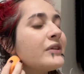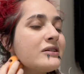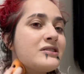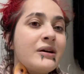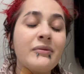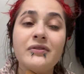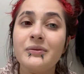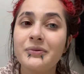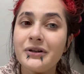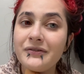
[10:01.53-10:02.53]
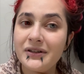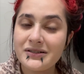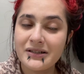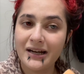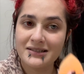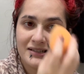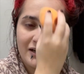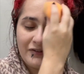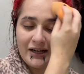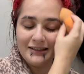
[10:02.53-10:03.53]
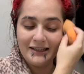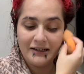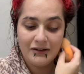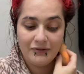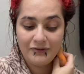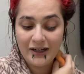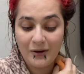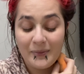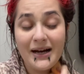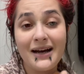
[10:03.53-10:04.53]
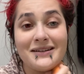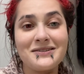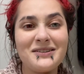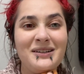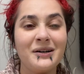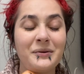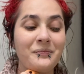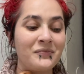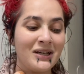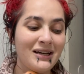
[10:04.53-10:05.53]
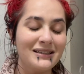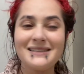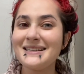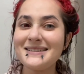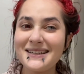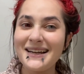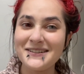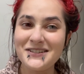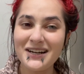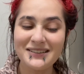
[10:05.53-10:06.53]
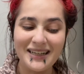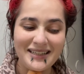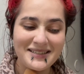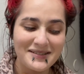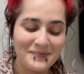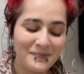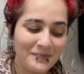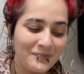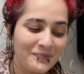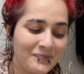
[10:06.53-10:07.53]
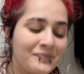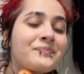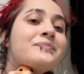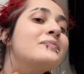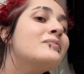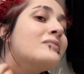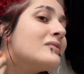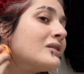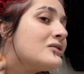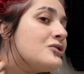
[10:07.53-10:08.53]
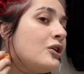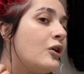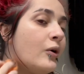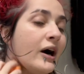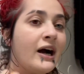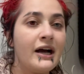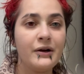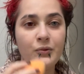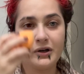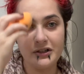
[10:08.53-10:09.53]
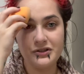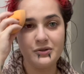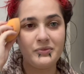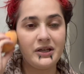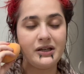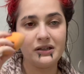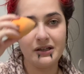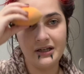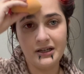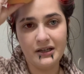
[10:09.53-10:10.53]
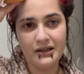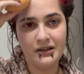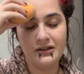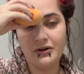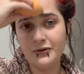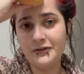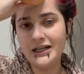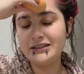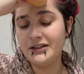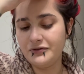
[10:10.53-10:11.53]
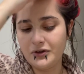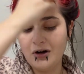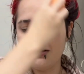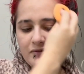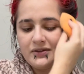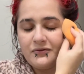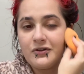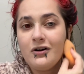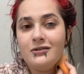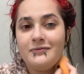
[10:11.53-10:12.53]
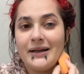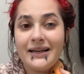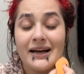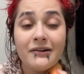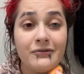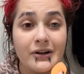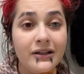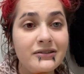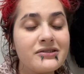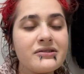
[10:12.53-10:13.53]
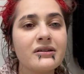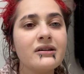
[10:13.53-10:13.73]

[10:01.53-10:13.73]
Some of the previous cats that I've had that have now passed, they tend to get jealous. So I wanted to make an ofrenda for all of them, for all of my cat friends.